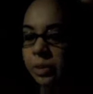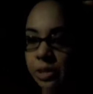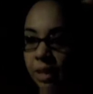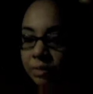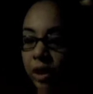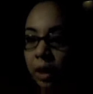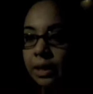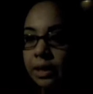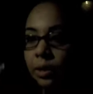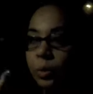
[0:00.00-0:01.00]
we did have
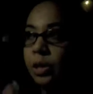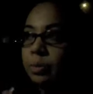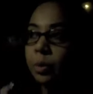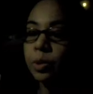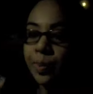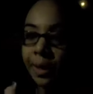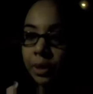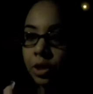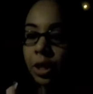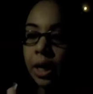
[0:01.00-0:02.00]
clients that only spoke
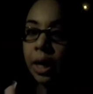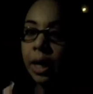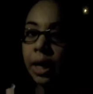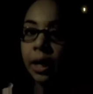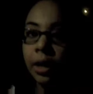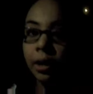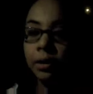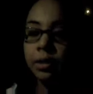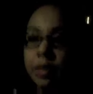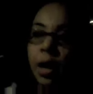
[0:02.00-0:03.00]
Spanish,
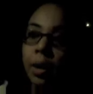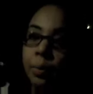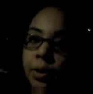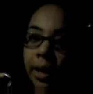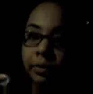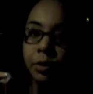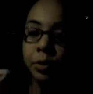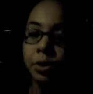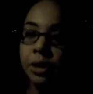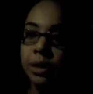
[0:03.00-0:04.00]
and I would have to
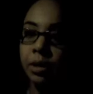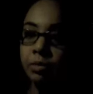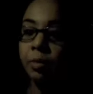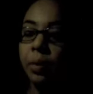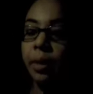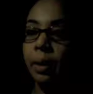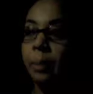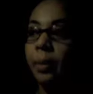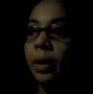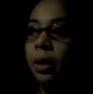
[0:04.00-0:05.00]
translate for them.